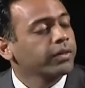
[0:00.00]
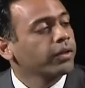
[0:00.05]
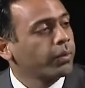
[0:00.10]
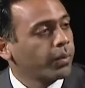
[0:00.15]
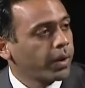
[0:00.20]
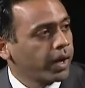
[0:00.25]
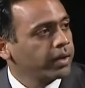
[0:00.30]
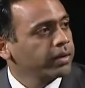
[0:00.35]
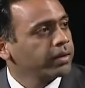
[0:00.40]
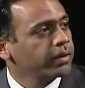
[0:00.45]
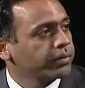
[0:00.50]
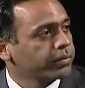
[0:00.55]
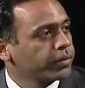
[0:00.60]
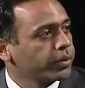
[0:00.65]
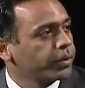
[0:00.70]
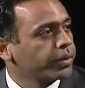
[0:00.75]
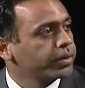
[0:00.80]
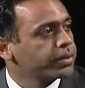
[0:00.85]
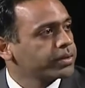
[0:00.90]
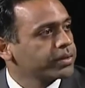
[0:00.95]
the way, of
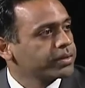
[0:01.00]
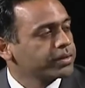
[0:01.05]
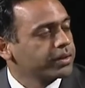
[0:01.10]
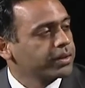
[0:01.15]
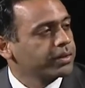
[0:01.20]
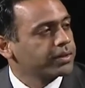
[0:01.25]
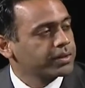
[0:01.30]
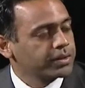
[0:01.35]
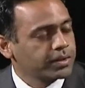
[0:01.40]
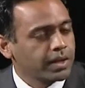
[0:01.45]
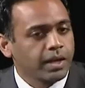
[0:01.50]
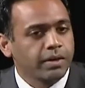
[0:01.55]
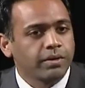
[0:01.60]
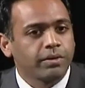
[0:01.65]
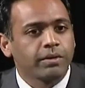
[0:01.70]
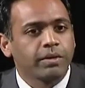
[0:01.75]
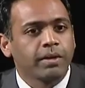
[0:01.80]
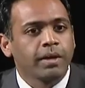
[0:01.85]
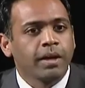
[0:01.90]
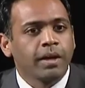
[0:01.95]
course, is the
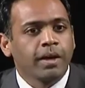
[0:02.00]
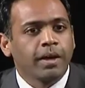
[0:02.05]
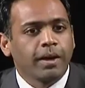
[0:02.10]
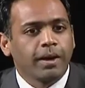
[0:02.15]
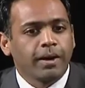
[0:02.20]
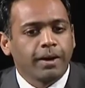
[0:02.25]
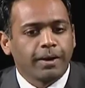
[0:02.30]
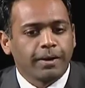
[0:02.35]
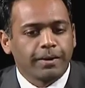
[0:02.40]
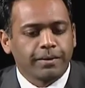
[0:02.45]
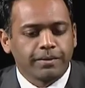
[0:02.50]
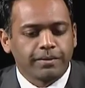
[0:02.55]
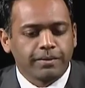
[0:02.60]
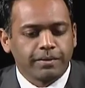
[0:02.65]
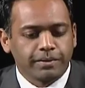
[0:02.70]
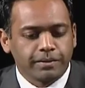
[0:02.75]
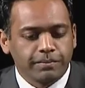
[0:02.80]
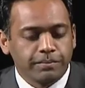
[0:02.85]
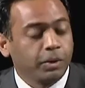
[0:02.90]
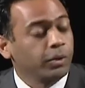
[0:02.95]
standard
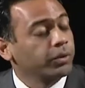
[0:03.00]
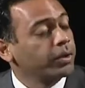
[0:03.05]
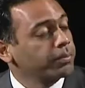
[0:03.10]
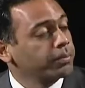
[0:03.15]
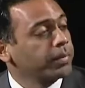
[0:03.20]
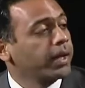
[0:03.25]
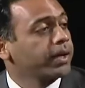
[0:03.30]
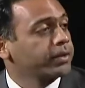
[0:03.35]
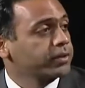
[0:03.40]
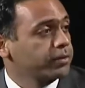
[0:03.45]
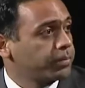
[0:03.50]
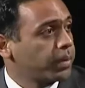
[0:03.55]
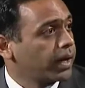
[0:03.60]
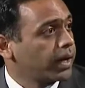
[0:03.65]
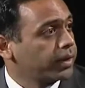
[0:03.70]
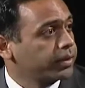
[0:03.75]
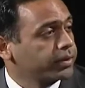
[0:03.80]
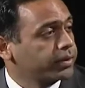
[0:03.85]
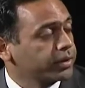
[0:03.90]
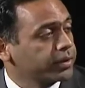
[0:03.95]
building blocks of
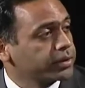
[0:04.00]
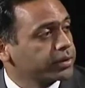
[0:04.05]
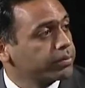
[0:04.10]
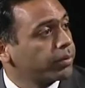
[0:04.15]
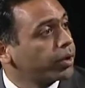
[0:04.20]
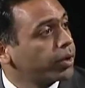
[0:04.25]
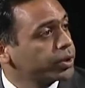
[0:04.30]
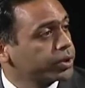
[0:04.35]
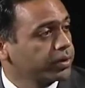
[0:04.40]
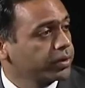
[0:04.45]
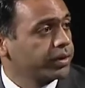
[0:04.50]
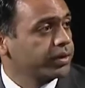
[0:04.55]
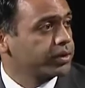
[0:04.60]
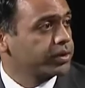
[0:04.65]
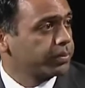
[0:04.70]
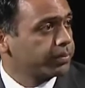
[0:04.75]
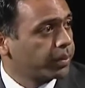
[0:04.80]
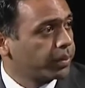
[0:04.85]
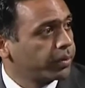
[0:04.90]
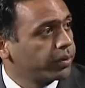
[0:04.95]
politics, marshaling
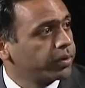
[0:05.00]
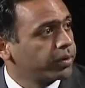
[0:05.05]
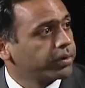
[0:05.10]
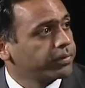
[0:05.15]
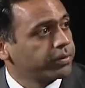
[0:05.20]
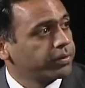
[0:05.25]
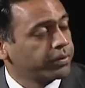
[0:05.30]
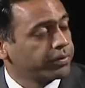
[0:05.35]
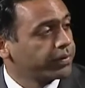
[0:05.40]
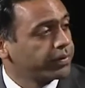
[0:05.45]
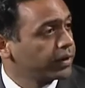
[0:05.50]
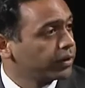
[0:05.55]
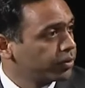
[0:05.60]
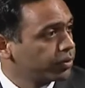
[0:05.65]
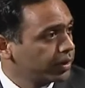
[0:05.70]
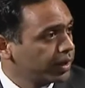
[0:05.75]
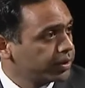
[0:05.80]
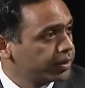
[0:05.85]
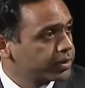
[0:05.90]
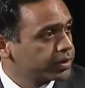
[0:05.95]
support of your fellow
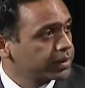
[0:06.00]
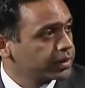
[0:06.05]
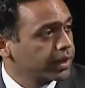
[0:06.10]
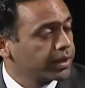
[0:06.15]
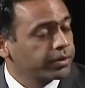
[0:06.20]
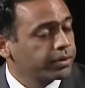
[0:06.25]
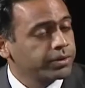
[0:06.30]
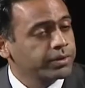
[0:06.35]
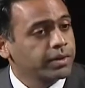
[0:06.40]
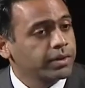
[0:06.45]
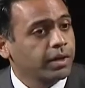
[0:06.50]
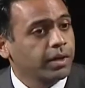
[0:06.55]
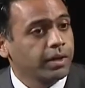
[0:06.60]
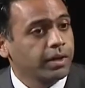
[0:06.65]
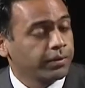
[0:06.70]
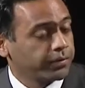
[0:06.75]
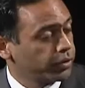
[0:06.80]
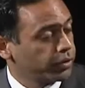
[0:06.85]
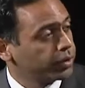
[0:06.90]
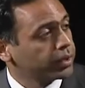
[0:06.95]
legislators
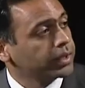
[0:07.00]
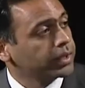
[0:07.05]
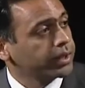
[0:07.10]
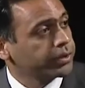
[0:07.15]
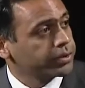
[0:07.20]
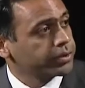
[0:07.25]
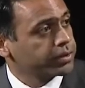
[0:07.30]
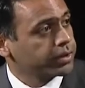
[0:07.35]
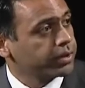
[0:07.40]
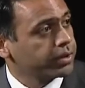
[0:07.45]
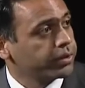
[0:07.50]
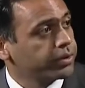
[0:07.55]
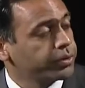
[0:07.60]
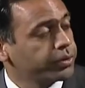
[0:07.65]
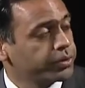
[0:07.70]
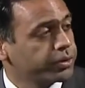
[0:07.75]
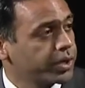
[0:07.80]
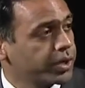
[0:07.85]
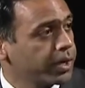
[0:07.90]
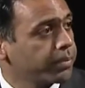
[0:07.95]
if you're a legislator
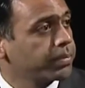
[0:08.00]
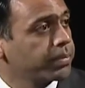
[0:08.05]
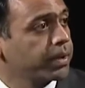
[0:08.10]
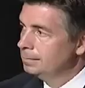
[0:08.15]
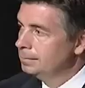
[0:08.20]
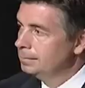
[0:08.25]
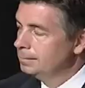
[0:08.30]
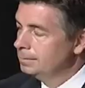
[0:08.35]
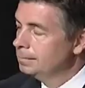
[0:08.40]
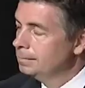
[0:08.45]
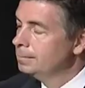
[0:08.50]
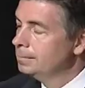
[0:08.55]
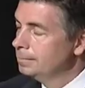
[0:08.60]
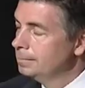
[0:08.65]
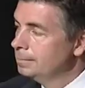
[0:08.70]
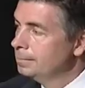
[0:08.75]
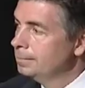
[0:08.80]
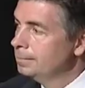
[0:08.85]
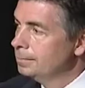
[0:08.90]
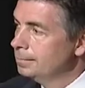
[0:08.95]
who's championing the
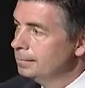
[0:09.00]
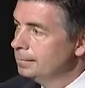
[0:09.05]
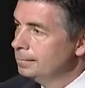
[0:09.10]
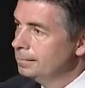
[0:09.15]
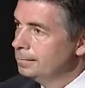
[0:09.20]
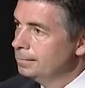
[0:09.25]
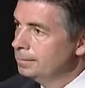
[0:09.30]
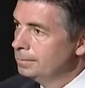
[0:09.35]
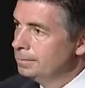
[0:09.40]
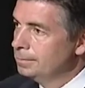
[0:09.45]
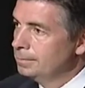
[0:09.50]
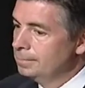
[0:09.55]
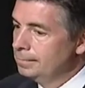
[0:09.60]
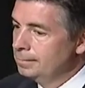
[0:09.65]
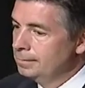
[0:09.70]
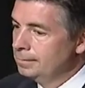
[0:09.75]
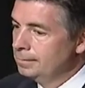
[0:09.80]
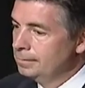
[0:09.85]
bill, or if you're an outside